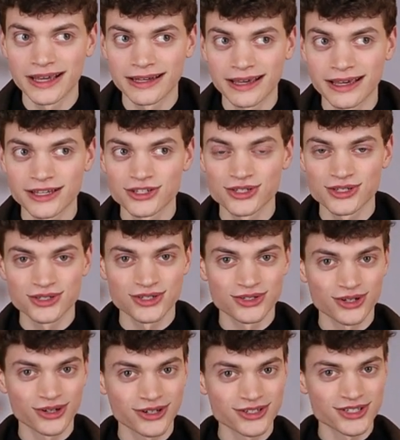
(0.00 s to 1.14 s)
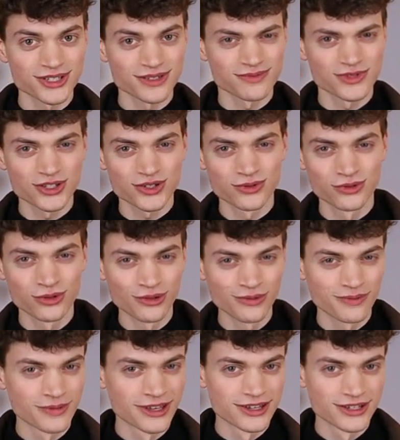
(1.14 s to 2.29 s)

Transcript: in a circus school,